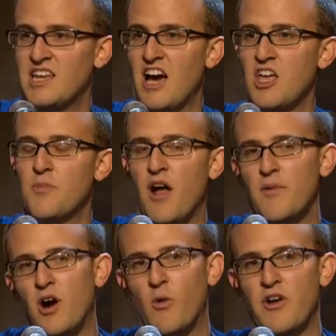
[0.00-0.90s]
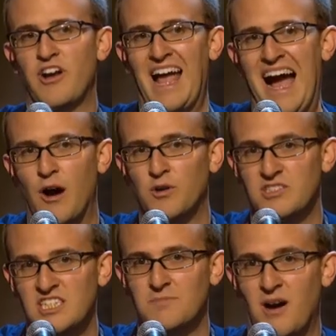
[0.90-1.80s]
Now, you're probably all wondering, how
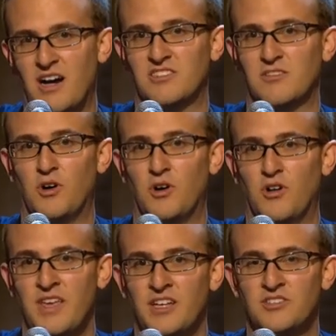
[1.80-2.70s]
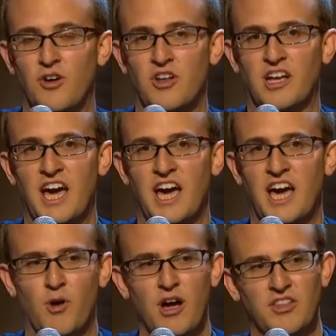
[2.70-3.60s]
is this possible? So to kind
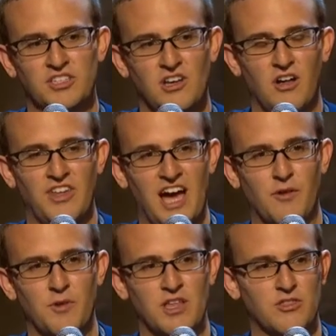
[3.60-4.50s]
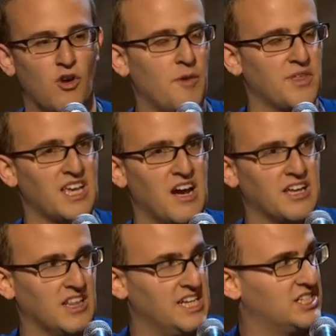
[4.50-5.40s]
of boil this all down, we throw up the
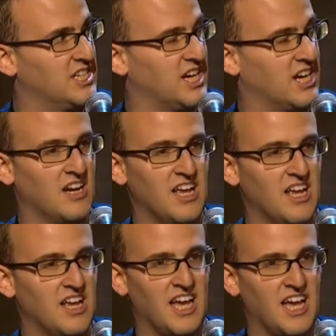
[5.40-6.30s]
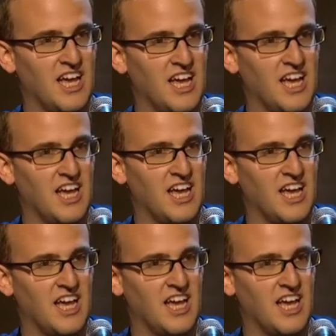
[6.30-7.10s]
calculation here and just let you guys